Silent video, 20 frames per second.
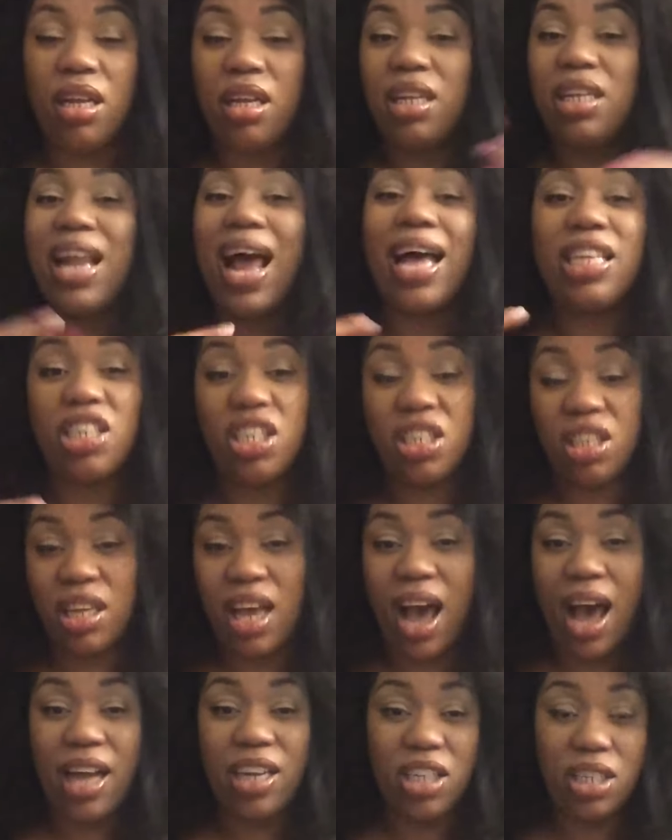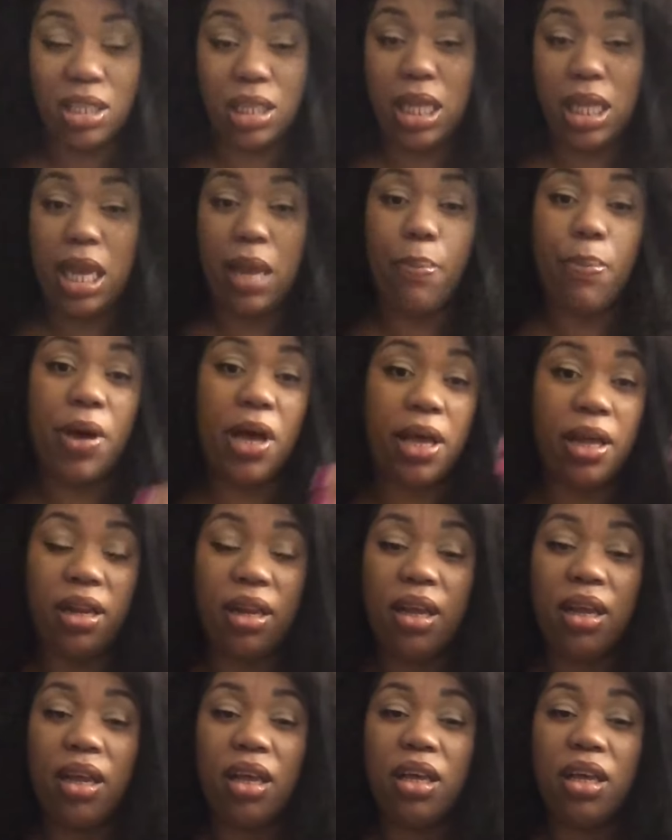Not just consciously, but